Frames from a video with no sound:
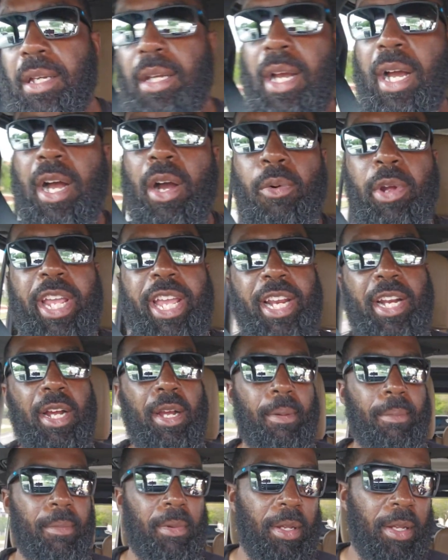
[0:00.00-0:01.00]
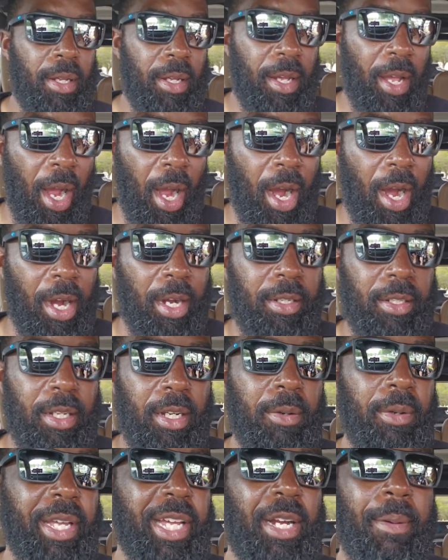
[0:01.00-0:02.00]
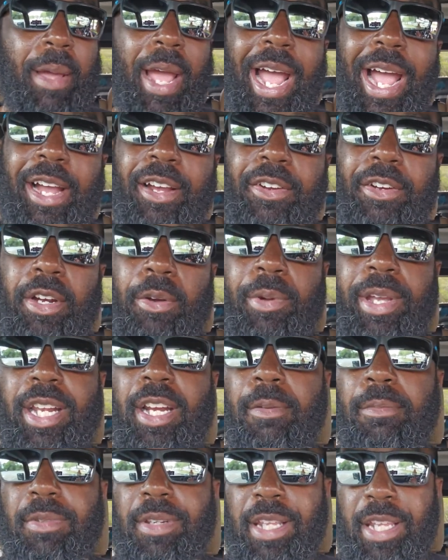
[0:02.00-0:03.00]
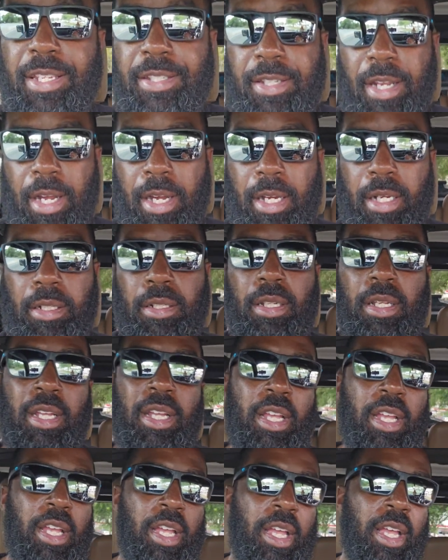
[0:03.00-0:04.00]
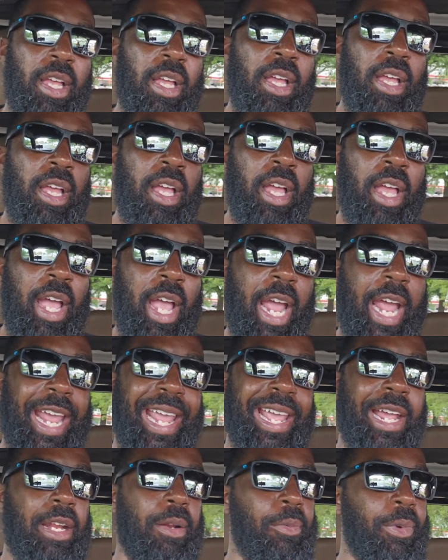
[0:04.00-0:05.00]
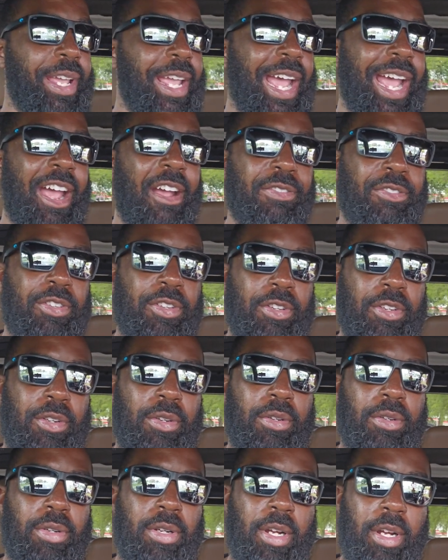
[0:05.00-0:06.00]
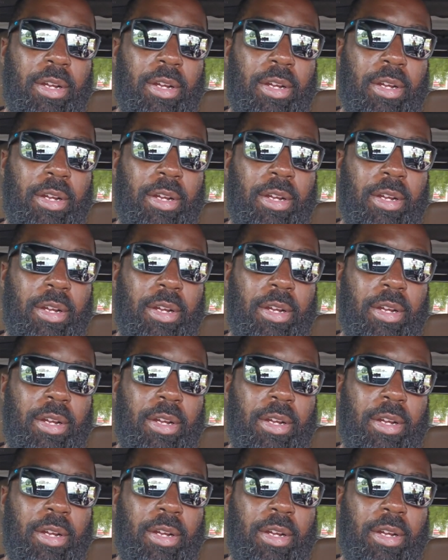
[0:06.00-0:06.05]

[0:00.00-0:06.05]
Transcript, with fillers: Uh, we hit up Honda, we hit up Acura, we hit up Nissan, and we have to